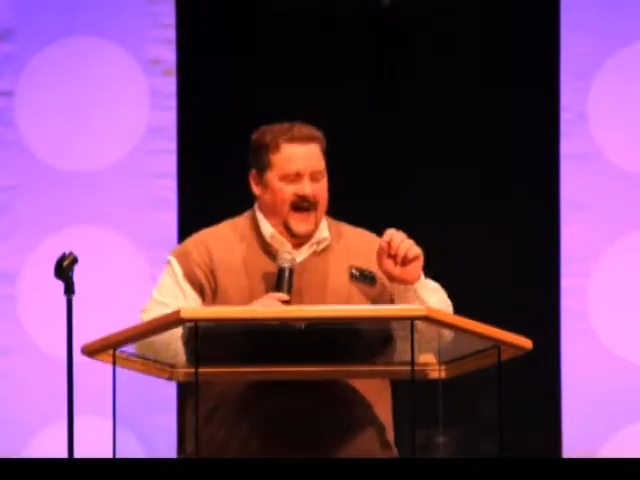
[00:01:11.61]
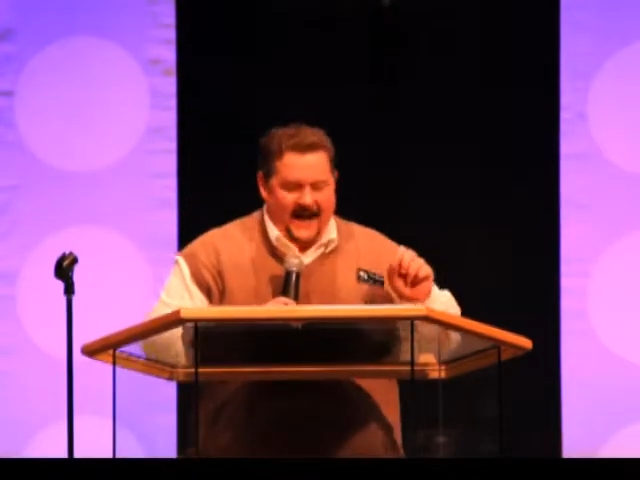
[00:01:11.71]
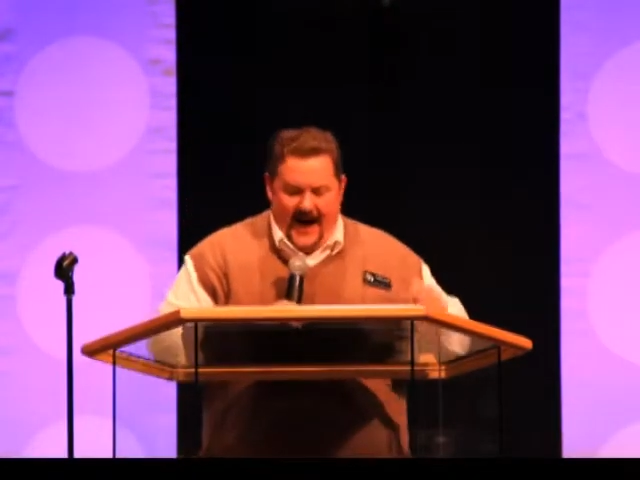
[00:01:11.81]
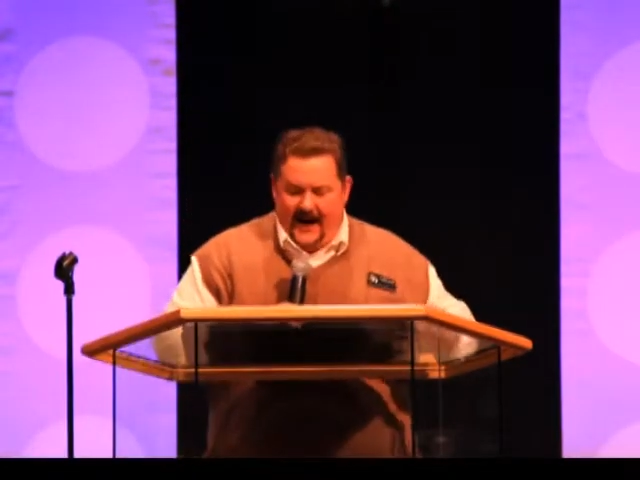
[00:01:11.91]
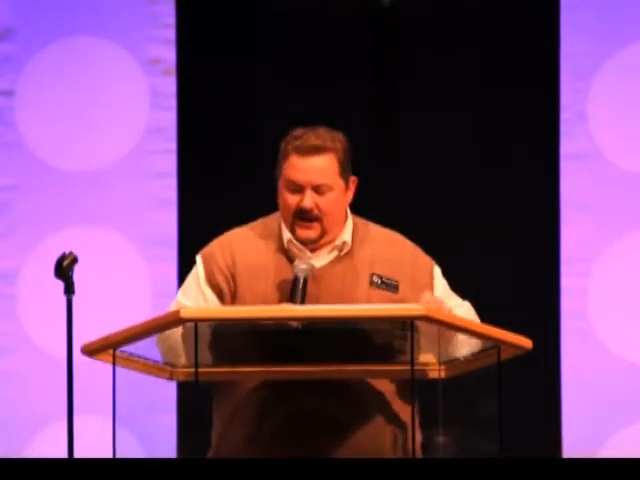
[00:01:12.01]
a
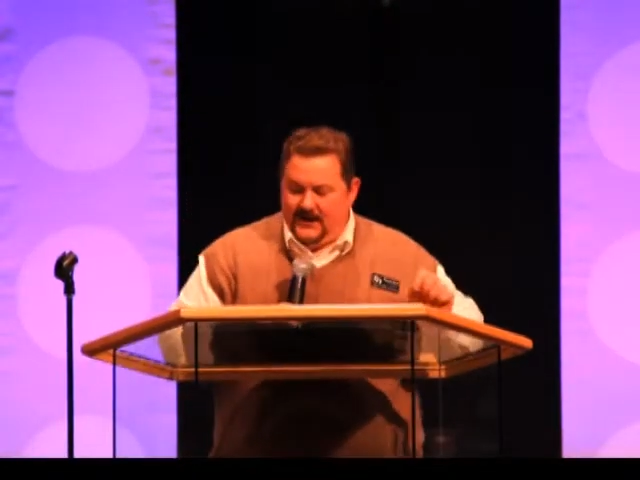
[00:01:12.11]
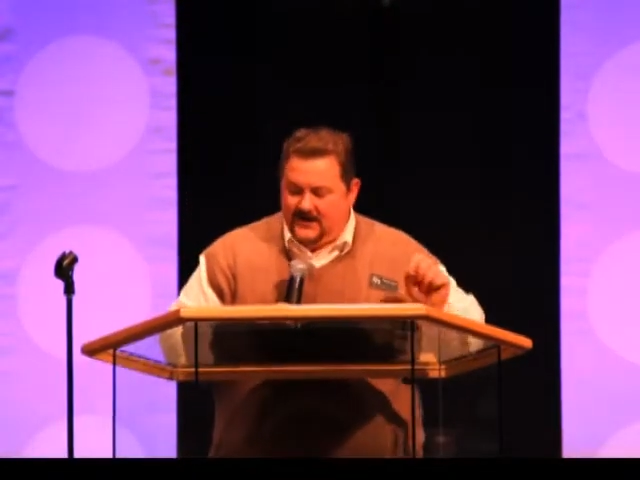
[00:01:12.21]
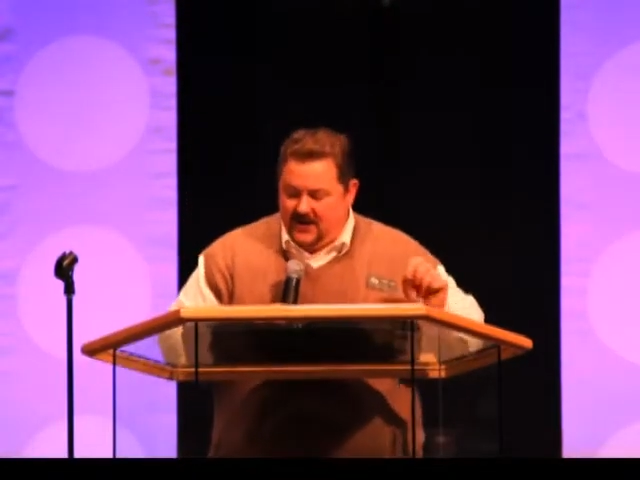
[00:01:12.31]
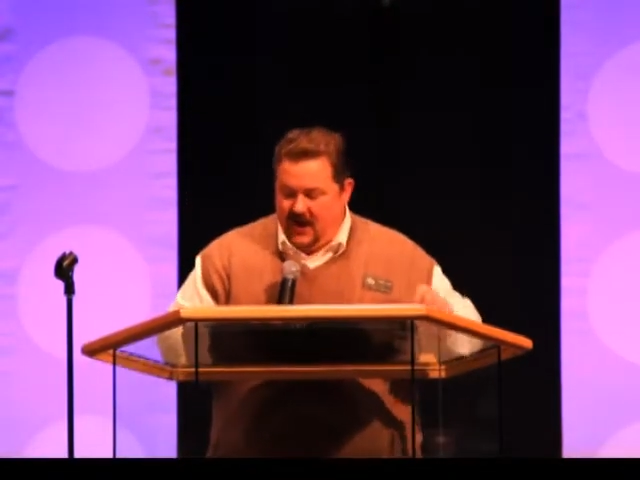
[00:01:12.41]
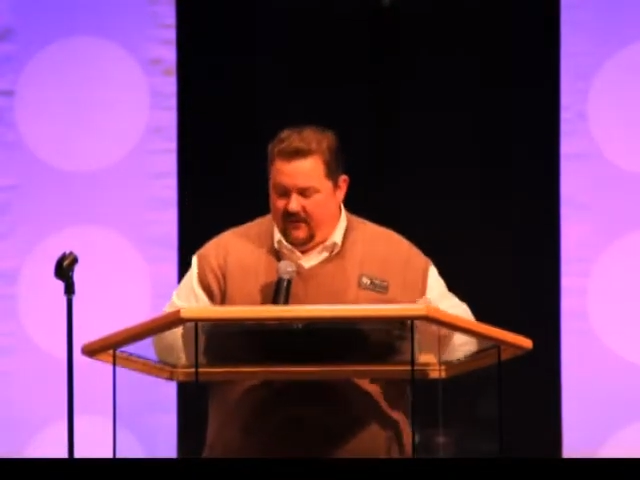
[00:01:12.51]

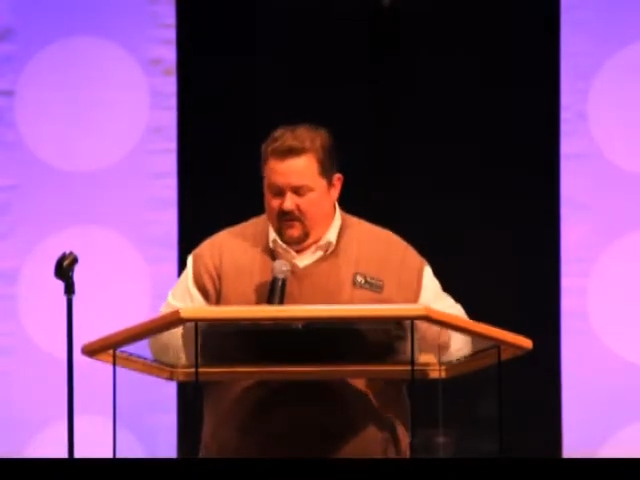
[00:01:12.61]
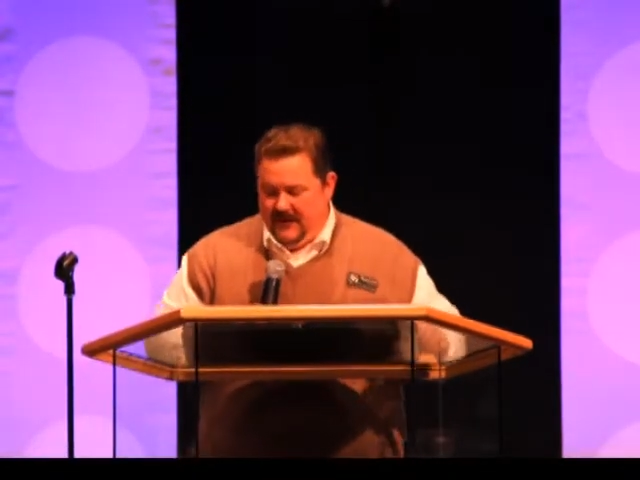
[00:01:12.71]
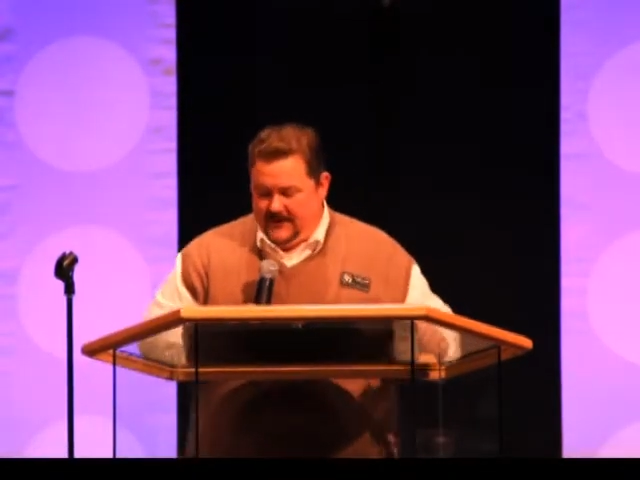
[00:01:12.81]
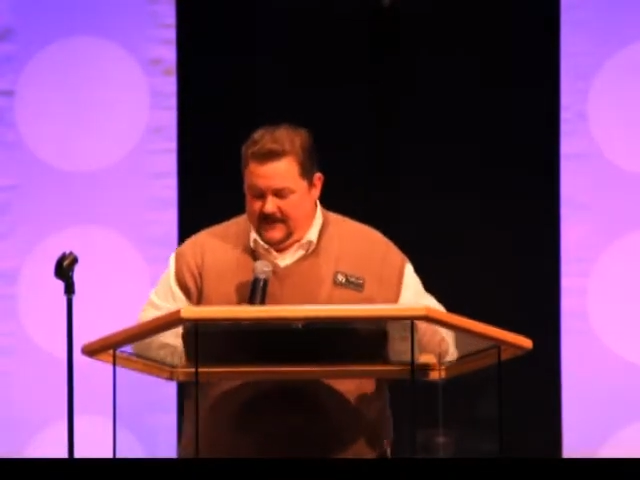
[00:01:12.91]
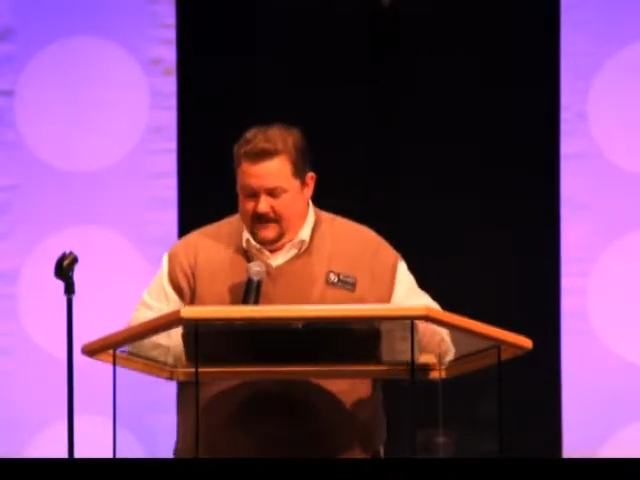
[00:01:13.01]
godless
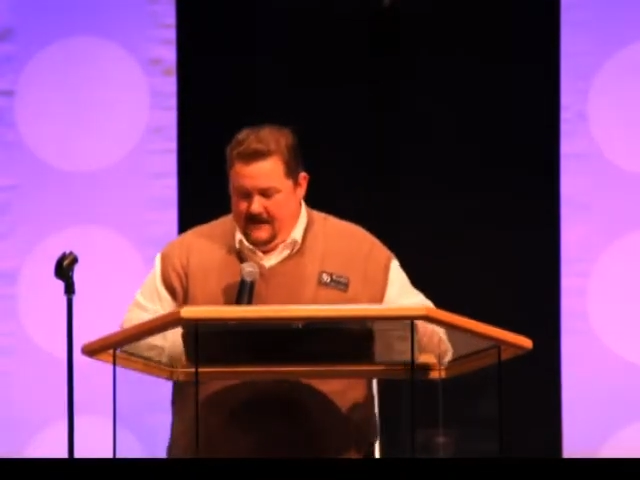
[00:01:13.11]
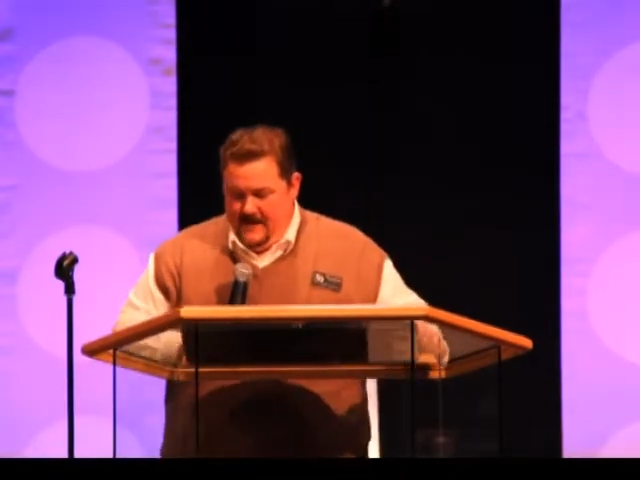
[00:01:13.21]
government.